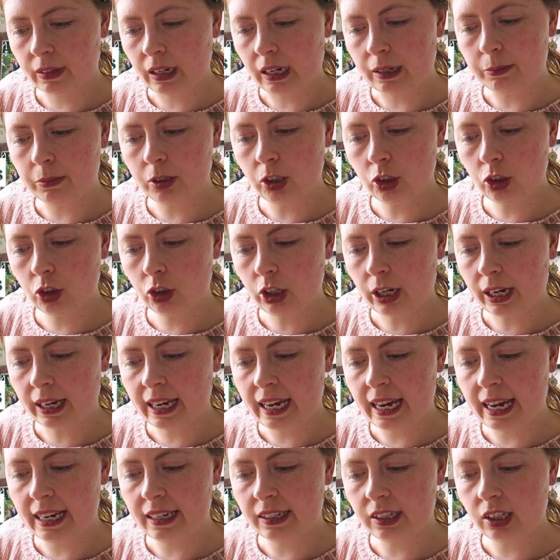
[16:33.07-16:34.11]
I'm just
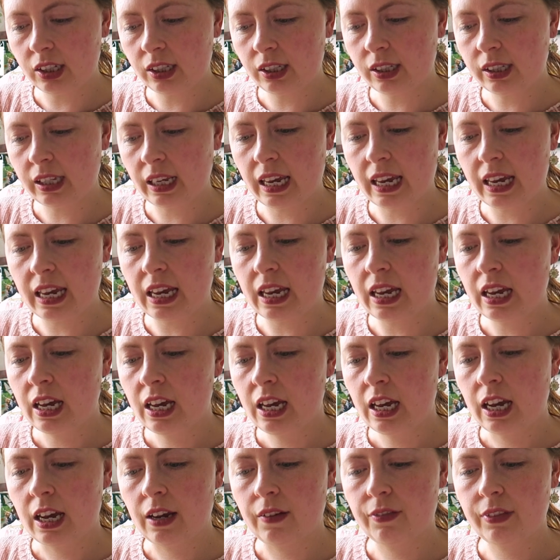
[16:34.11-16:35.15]
checking to see
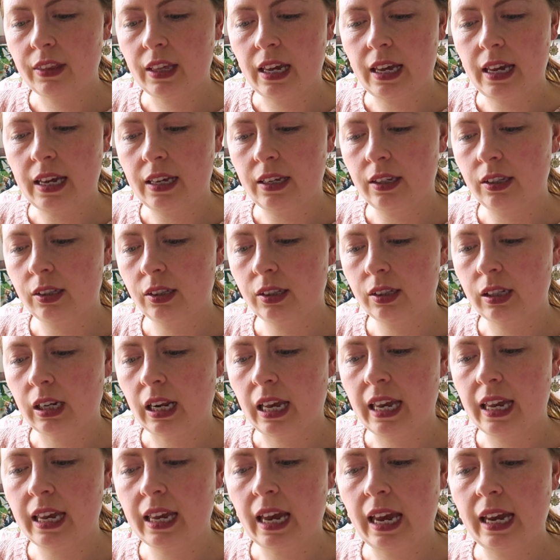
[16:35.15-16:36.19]
if there's
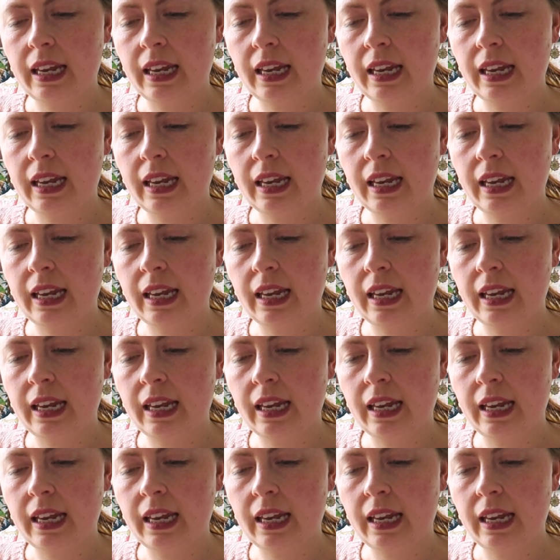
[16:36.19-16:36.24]
like